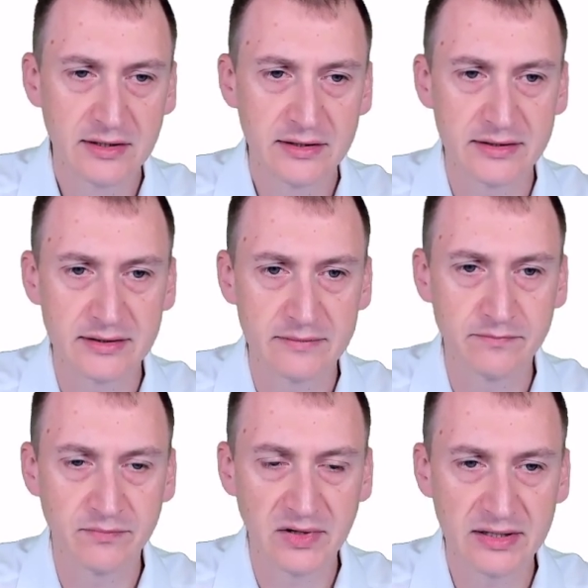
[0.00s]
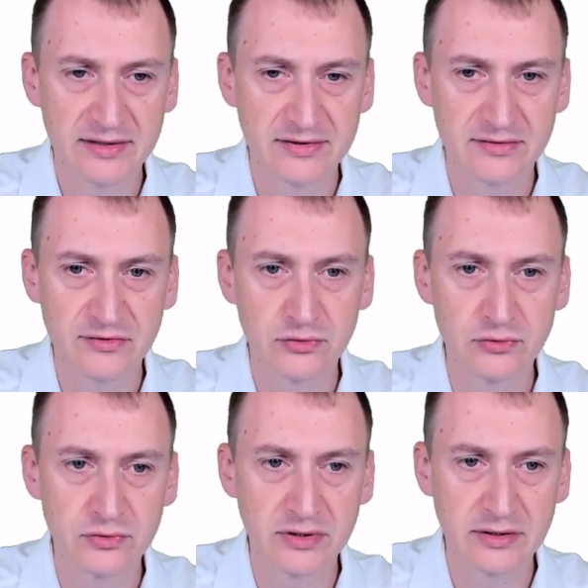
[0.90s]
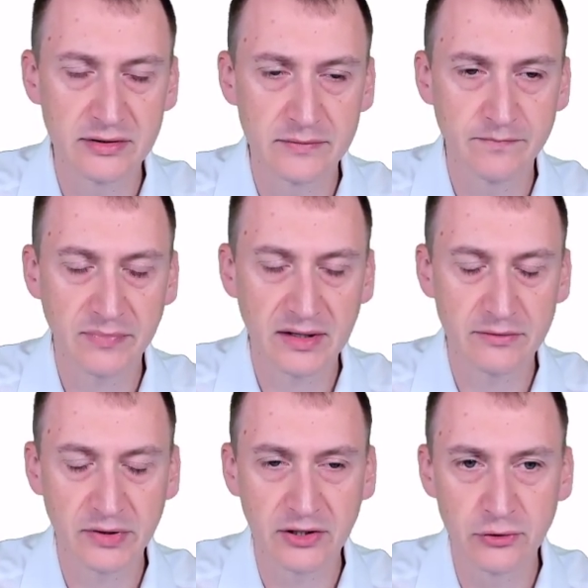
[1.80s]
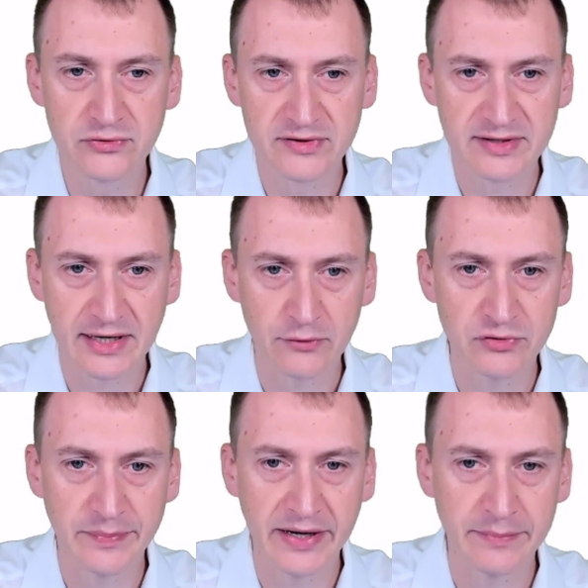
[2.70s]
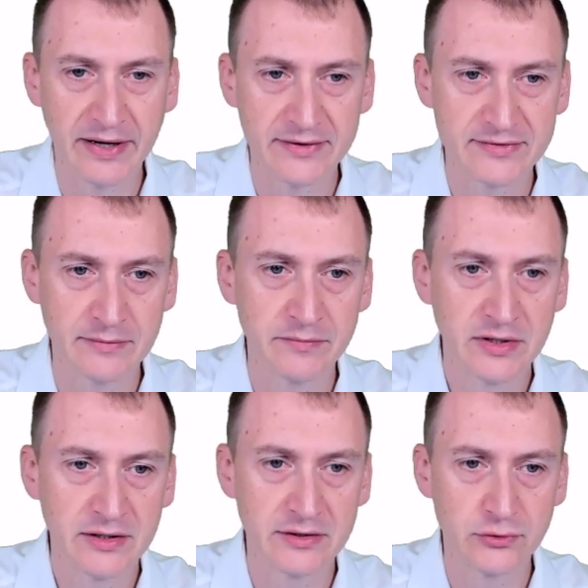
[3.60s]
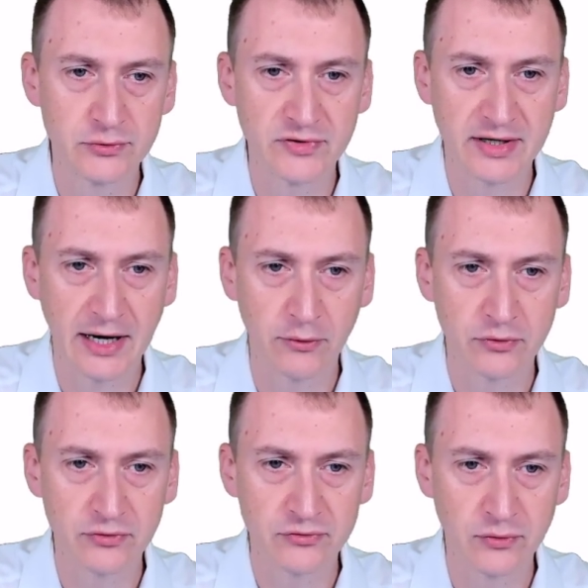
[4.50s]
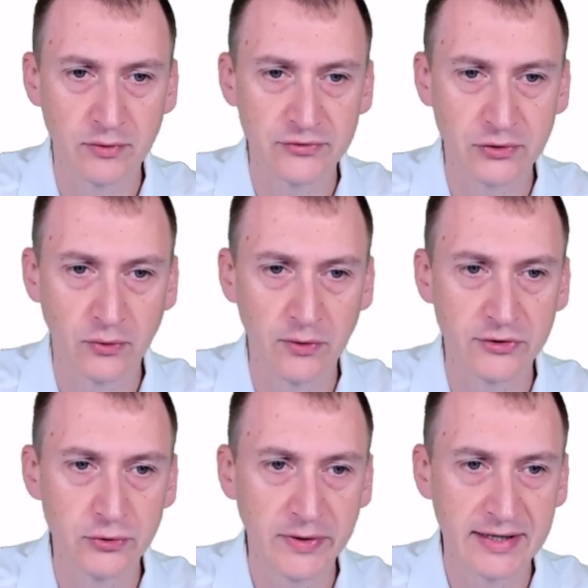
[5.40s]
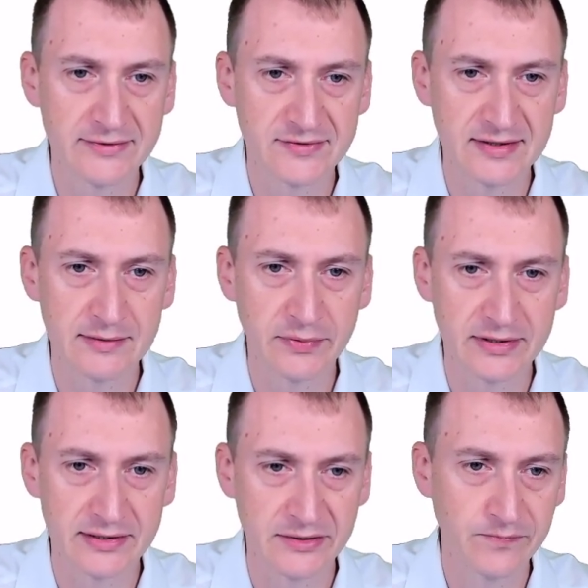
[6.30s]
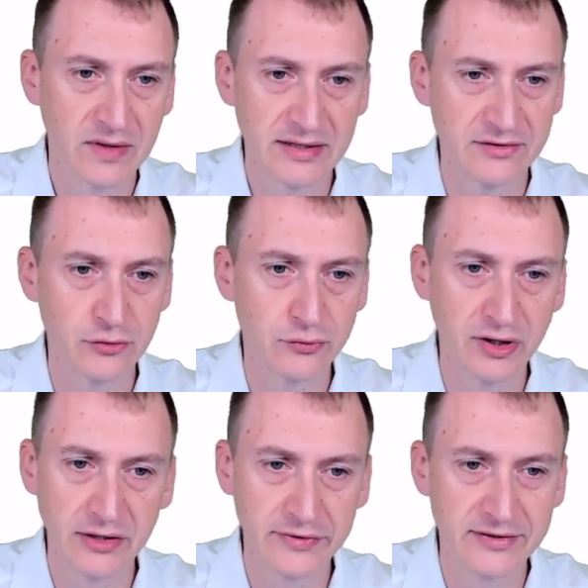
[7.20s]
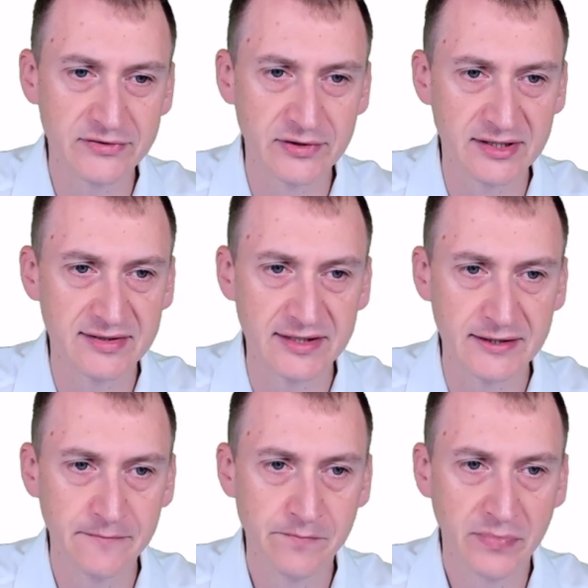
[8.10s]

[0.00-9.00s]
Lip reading: This is to, we can use this account to bypass some user account control, so-called UAC, but there's no relevance to this here.